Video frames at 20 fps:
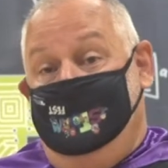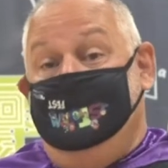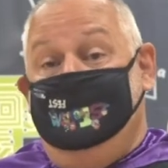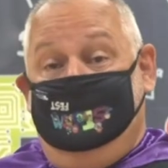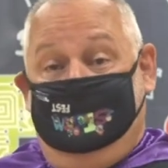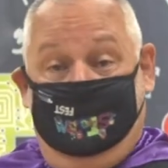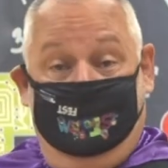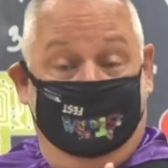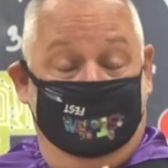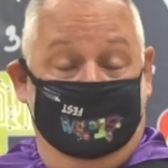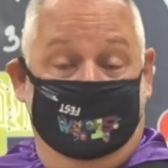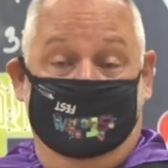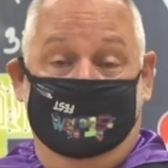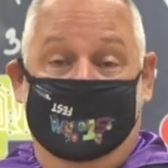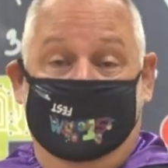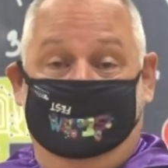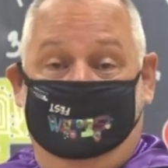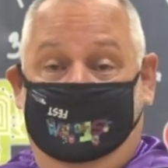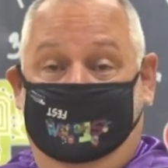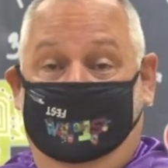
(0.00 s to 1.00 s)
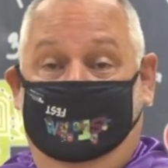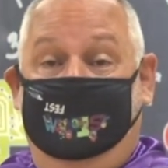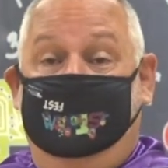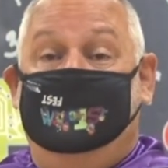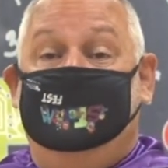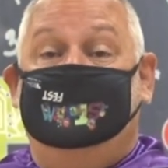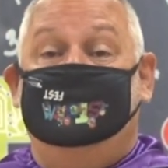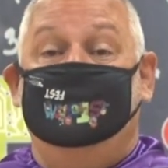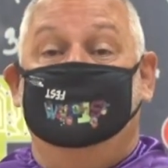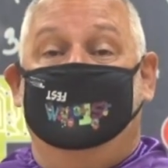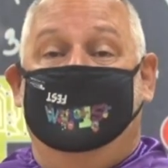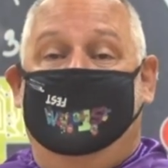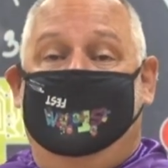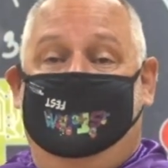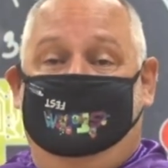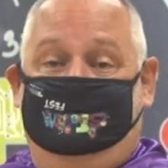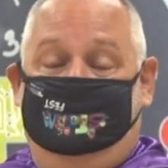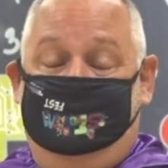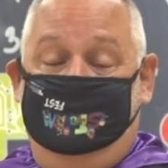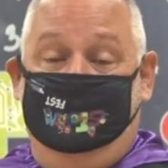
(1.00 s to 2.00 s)
So remember, you
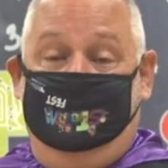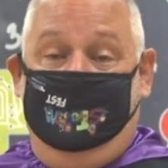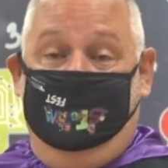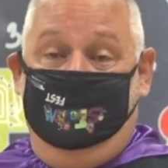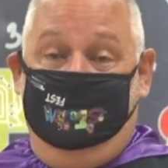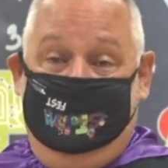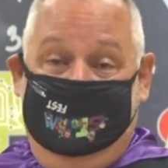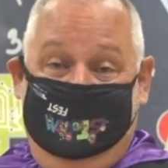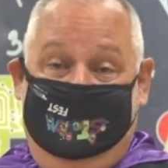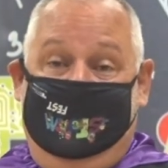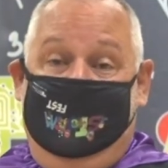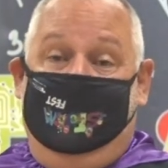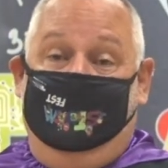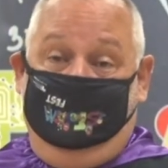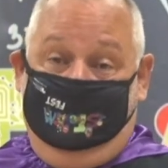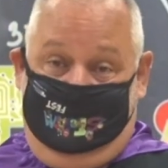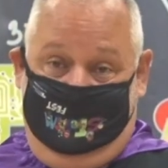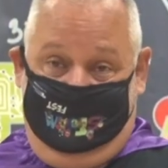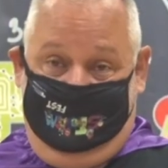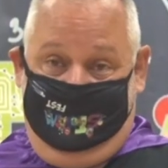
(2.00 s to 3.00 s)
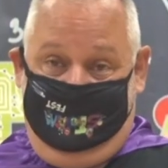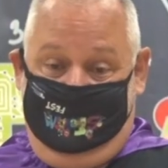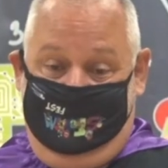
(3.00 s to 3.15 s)
have to go be counted.